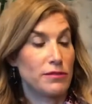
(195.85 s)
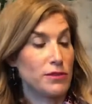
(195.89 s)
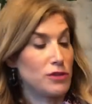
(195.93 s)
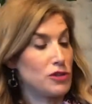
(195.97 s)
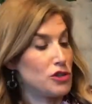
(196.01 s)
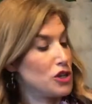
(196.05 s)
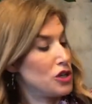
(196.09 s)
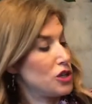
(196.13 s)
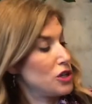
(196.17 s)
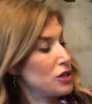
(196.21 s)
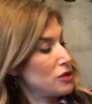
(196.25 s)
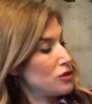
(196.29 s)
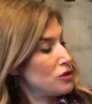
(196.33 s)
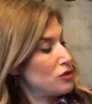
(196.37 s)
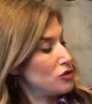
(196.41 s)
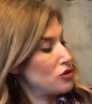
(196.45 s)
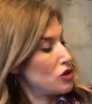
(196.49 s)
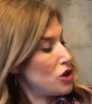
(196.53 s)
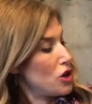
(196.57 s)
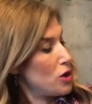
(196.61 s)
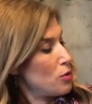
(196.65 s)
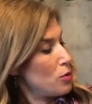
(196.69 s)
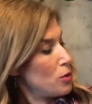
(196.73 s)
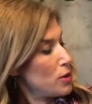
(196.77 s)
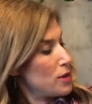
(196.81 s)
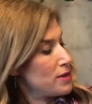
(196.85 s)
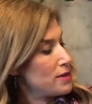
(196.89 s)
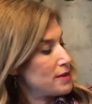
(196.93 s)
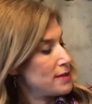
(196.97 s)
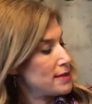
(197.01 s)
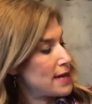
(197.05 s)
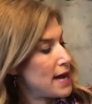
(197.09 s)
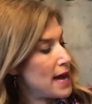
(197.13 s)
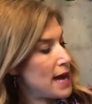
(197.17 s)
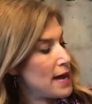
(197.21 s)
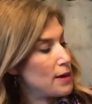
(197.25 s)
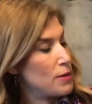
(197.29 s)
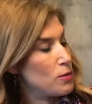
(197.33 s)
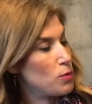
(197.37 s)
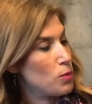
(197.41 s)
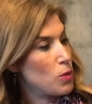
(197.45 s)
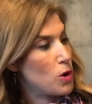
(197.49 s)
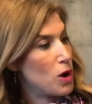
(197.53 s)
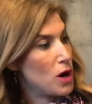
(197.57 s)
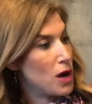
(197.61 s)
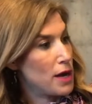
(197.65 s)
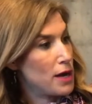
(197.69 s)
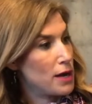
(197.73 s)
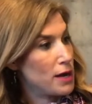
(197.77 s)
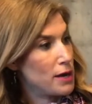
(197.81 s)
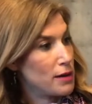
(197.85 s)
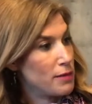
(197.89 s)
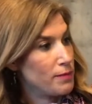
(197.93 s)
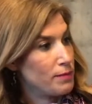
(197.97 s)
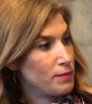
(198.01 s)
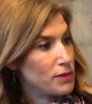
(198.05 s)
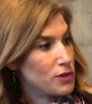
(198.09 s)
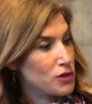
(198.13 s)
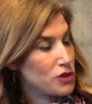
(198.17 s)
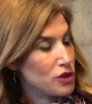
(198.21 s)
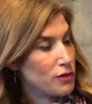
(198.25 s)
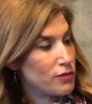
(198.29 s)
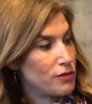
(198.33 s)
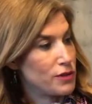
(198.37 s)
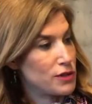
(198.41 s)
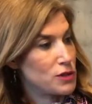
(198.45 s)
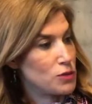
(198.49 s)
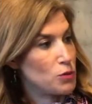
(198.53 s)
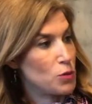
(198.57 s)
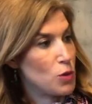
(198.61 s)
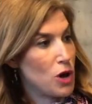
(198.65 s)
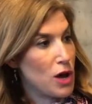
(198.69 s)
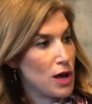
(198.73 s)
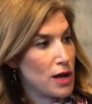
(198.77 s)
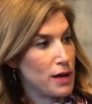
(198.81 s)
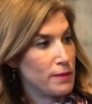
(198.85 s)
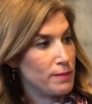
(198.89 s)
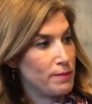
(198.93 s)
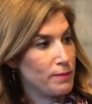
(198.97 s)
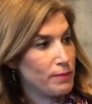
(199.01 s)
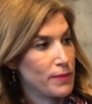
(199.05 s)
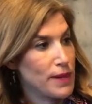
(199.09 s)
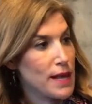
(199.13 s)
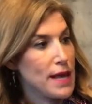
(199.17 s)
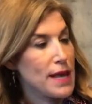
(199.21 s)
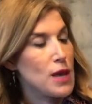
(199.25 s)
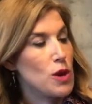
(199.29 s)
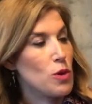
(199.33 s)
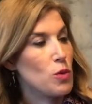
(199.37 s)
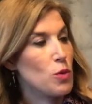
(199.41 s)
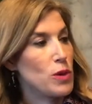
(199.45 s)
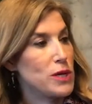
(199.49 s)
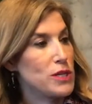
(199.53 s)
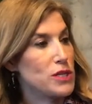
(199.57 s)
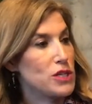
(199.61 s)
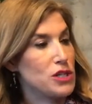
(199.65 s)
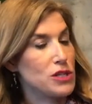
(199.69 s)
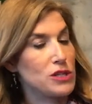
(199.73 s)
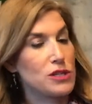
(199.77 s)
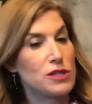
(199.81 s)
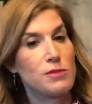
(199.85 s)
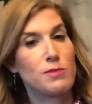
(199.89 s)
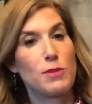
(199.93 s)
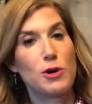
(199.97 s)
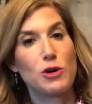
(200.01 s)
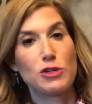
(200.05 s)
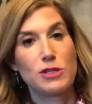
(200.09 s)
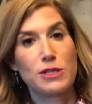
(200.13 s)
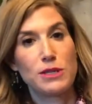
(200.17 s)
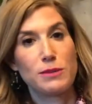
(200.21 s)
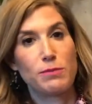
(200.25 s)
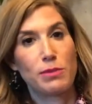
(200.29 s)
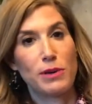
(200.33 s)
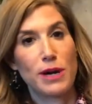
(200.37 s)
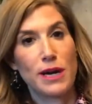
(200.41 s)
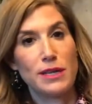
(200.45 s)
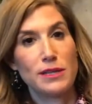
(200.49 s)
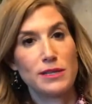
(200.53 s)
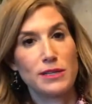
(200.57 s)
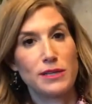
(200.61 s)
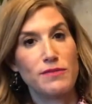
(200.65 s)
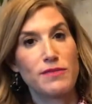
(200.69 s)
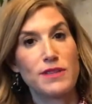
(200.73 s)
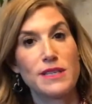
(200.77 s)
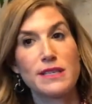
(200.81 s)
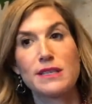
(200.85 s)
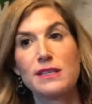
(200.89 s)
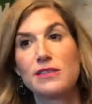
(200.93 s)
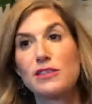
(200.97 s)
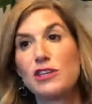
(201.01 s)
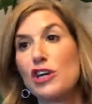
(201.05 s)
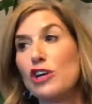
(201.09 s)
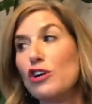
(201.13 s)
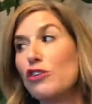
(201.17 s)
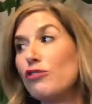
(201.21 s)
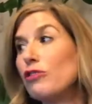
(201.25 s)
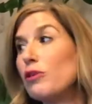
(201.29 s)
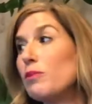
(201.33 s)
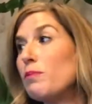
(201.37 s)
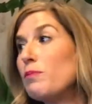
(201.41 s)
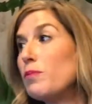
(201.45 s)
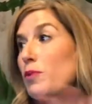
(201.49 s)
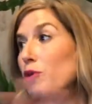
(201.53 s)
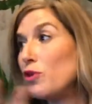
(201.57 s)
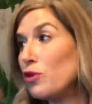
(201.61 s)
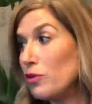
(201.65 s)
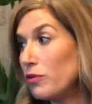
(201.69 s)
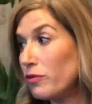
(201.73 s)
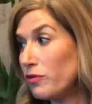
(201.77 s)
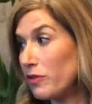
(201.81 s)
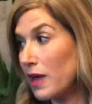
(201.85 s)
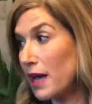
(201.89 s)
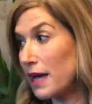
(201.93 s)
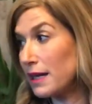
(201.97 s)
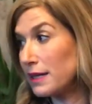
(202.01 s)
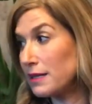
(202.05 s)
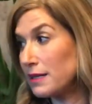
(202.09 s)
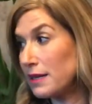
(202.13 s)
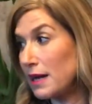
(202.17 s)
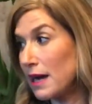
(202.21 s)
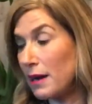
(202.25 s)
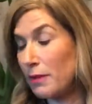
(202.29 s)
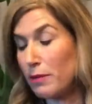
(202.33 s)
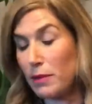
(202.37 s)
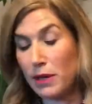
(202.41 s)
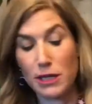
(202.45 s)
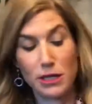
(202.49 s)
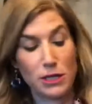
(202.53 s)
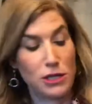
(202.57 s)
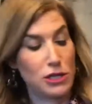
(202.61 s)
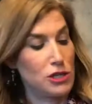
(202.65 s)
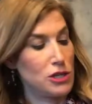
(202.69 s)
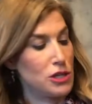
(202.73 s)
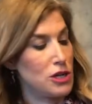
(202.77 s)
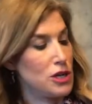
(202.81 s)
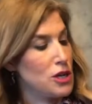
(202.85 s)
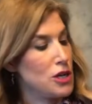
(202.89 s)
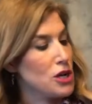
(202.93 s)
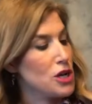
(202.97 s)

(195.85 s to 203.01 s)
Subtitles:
So you're going to start with side 1, surface 1, which is the most abrasive. This is going to remove that damage.